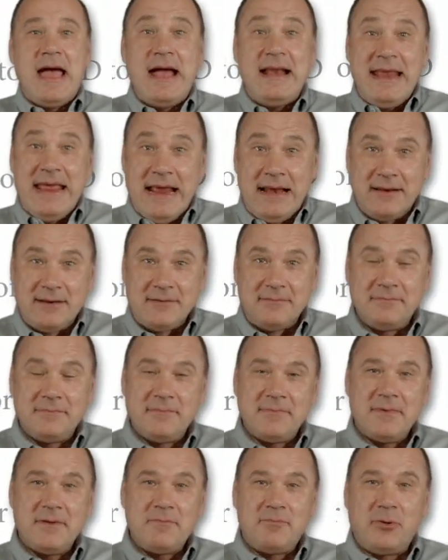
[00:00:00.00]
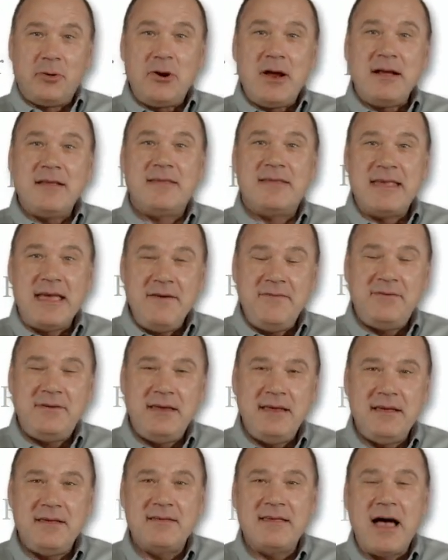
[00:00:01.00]
At Eagle, product
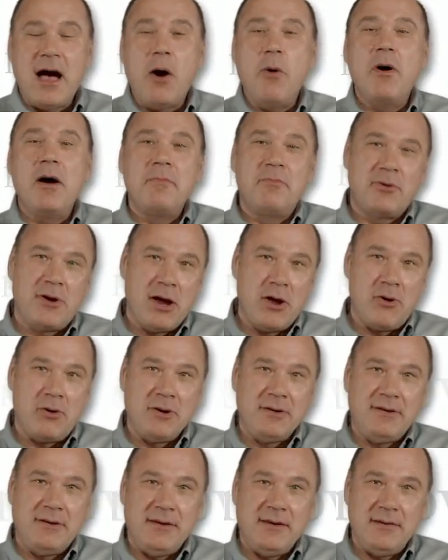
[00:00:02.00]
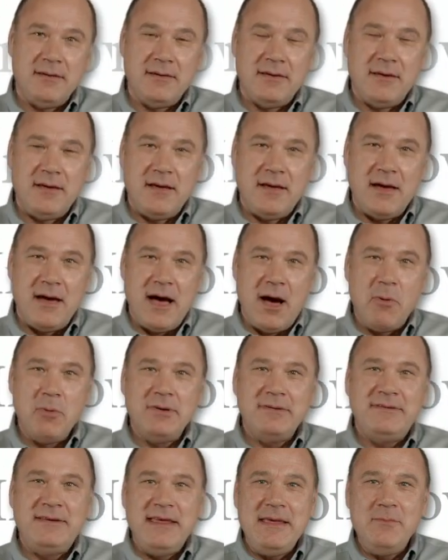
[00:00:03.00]
safety is our priority.
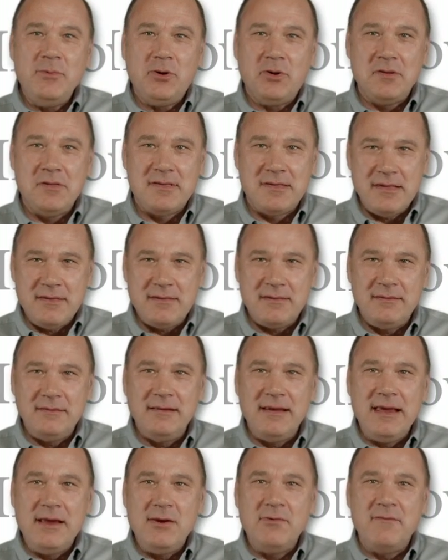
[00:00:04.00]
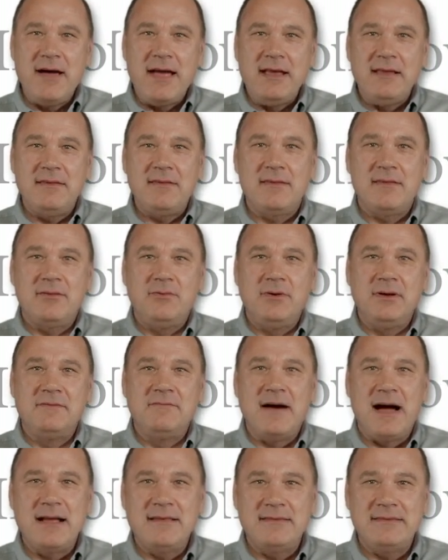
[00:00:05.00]
Our team consistently innovates to
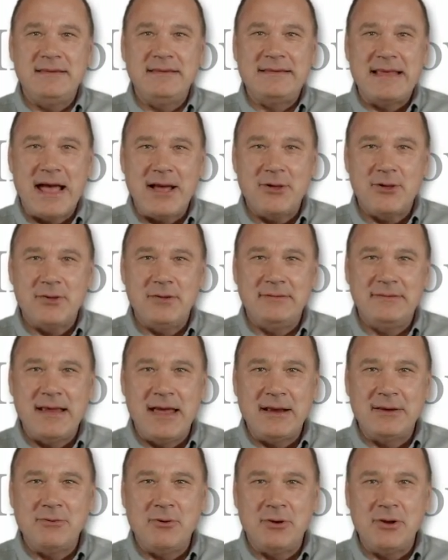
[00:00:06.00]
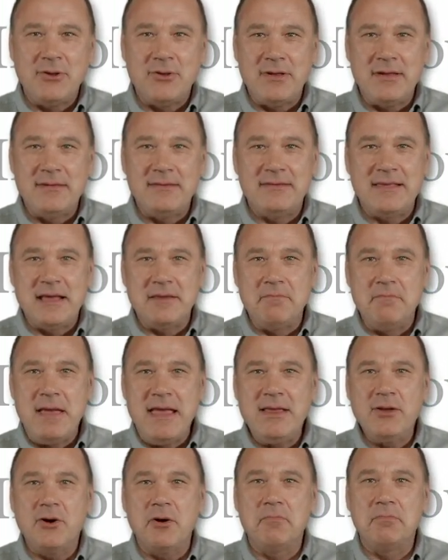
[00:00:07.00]
advance detection technologies that
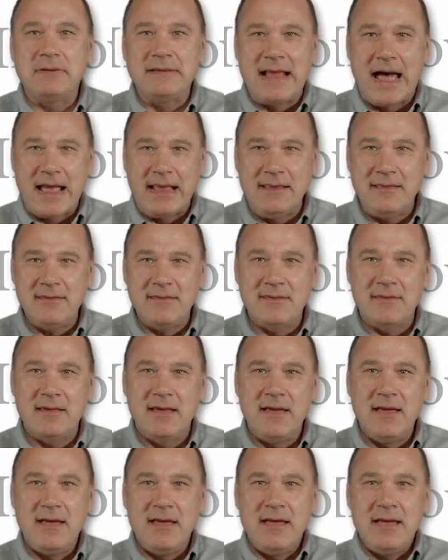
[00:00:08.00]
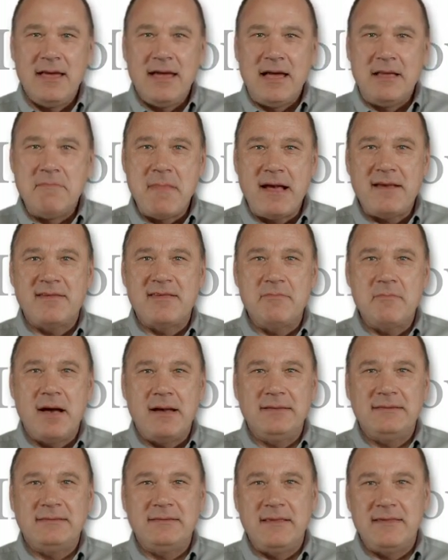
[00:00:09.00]
meet compliance and
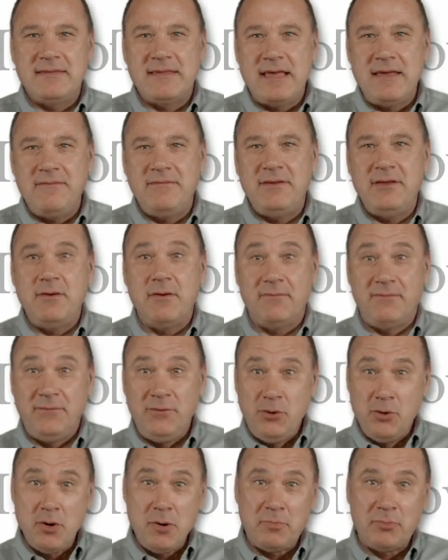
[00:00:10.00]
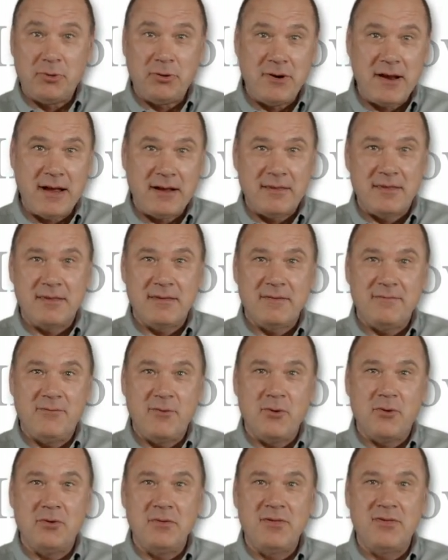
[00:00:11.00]
maximize the safety of your products
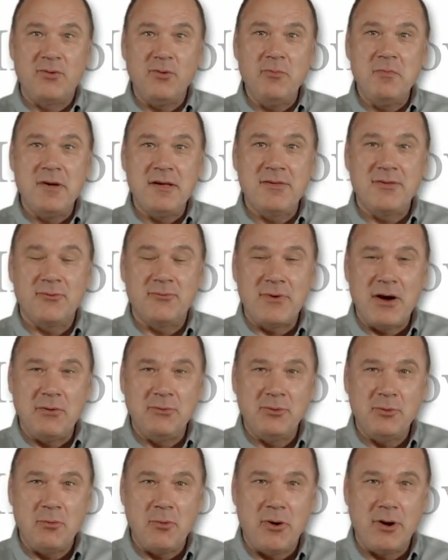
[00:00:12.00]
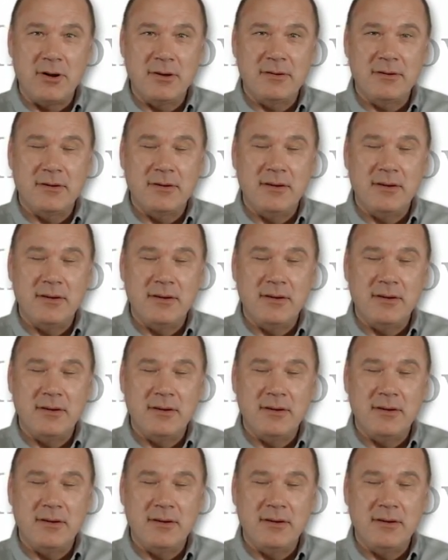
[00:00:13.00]
for consumers around the world.